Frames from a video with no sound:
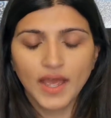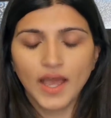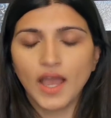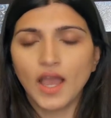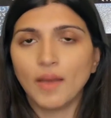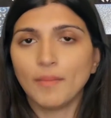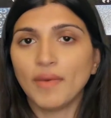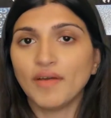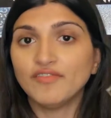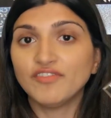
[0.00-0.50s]

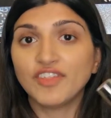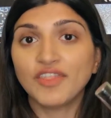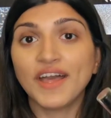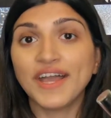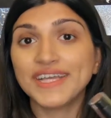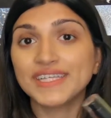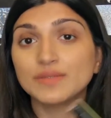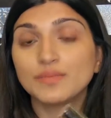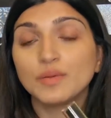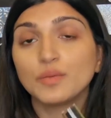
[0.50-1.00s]
And for
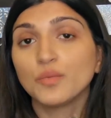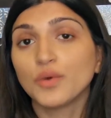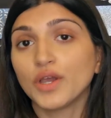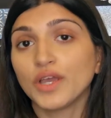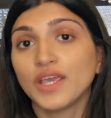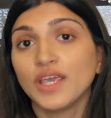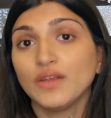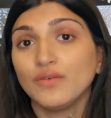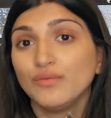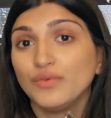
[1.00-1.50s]
that, it's been
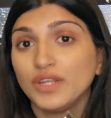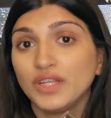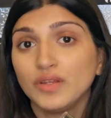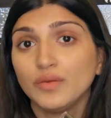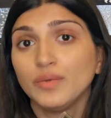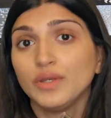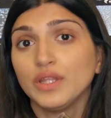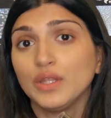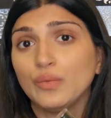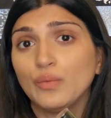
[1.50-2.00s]
working really,
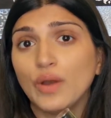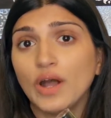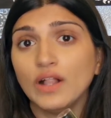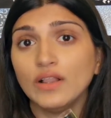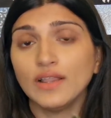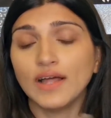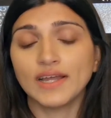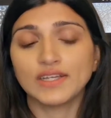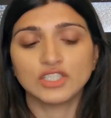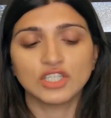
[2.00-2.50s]
really
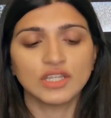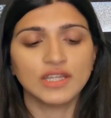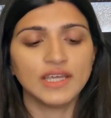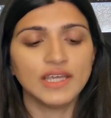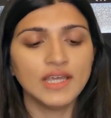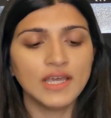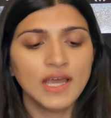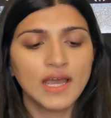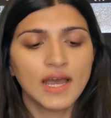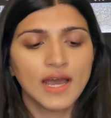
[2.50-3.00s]
well,
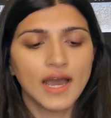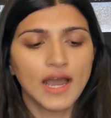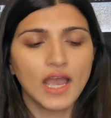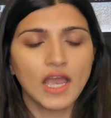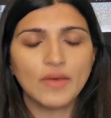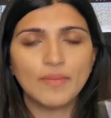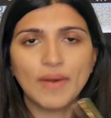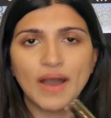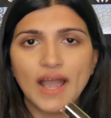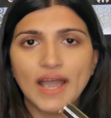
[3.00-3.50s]
actually.
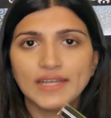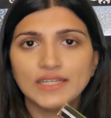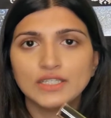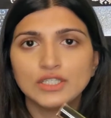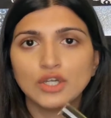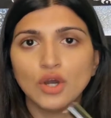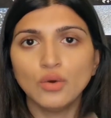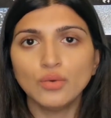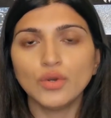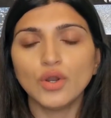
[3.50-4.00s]
I
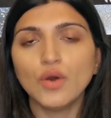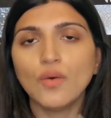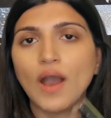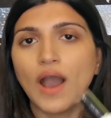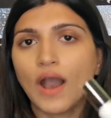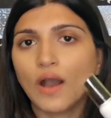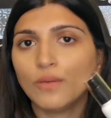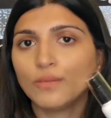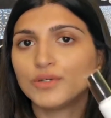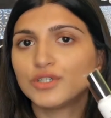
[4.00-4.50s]
don't know
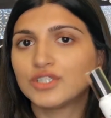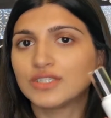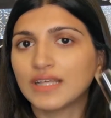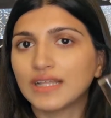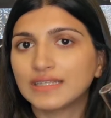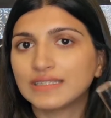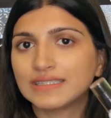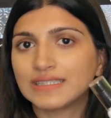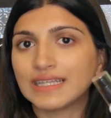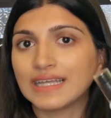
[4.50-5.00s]
how much
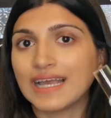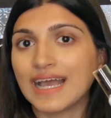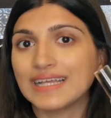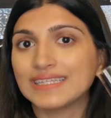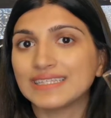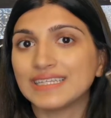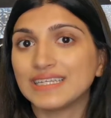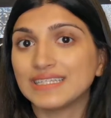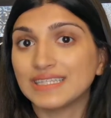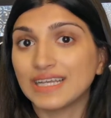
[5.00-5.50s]
salicylic
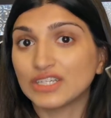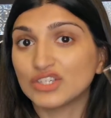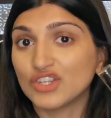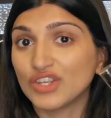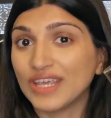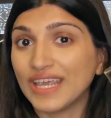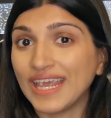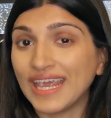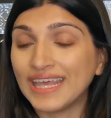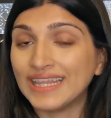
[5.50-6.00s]
acid is
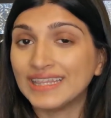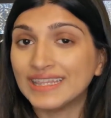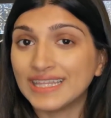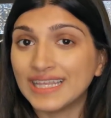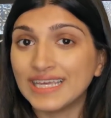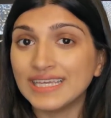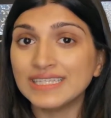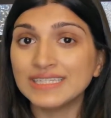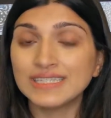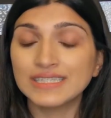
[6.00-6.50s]
actually in
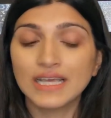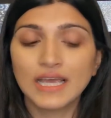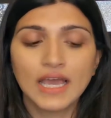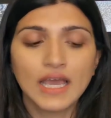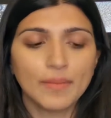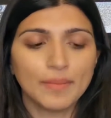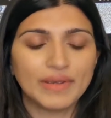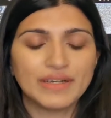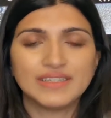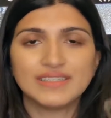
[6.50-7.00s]
this,
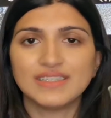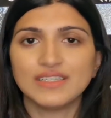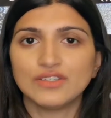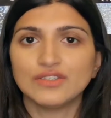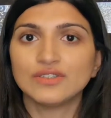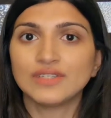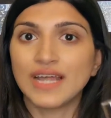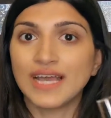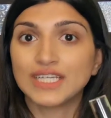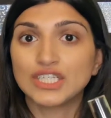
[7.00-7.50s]
because it
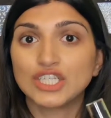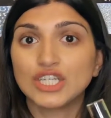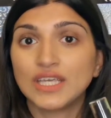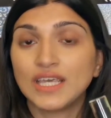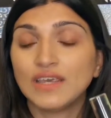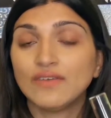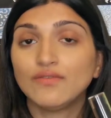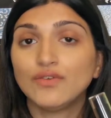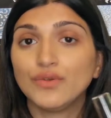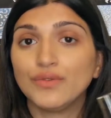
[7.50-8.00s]
doesn't actually
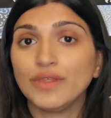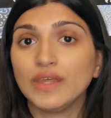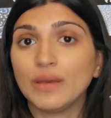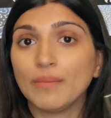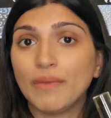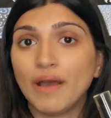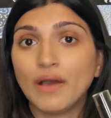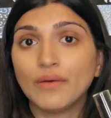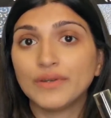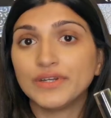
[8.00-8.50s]
give you the
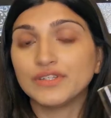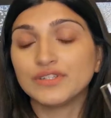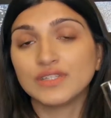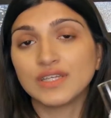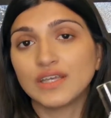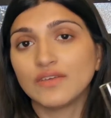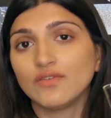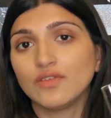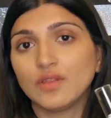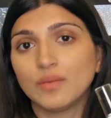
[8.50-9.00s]
amount, it
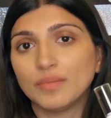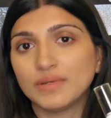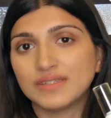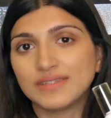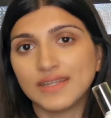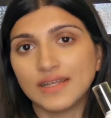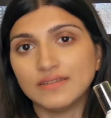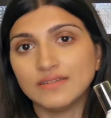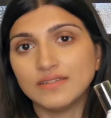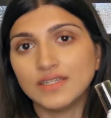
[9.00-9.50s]
doesn't give you the
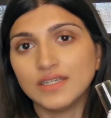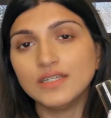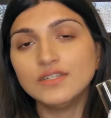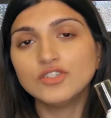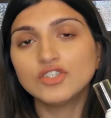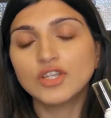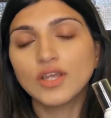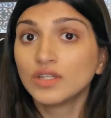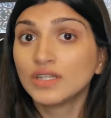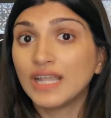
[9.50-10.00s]

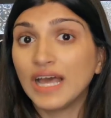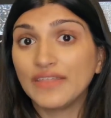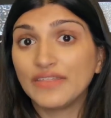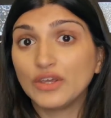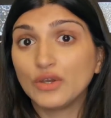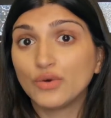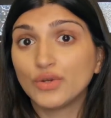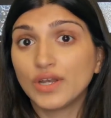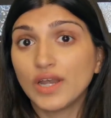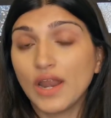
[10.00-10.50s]
percentage, unlike
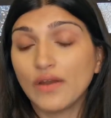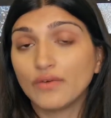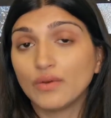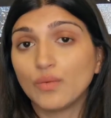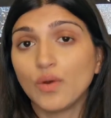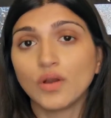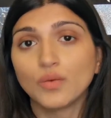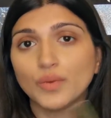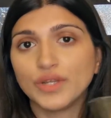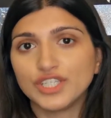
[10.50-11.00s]
the Ordinary
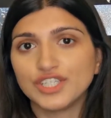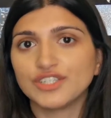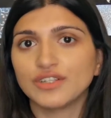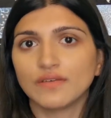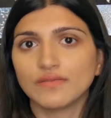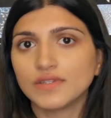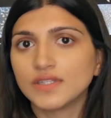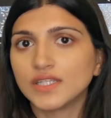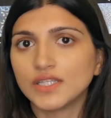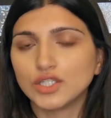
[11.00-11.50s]
one, which is
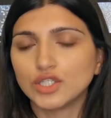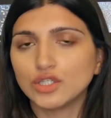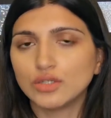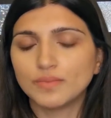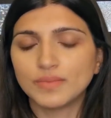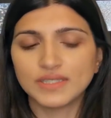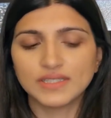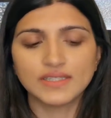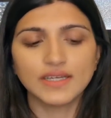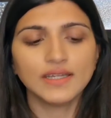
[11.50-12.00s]
obviously
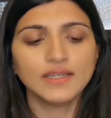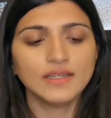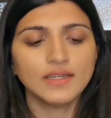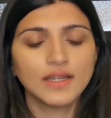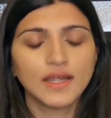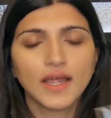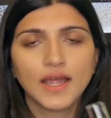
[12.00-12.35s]
2%.